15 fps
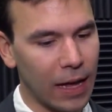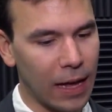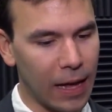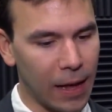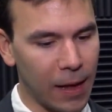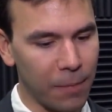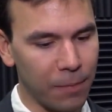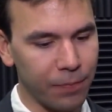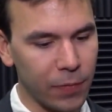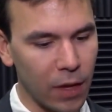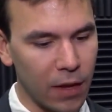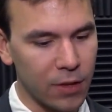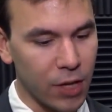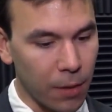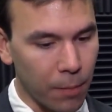
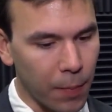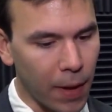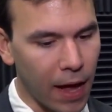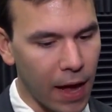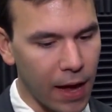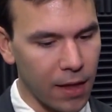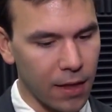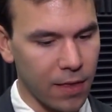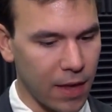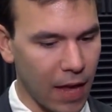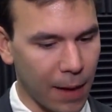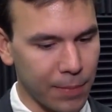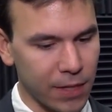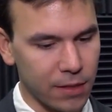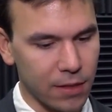to combine the
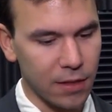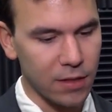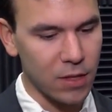optics and the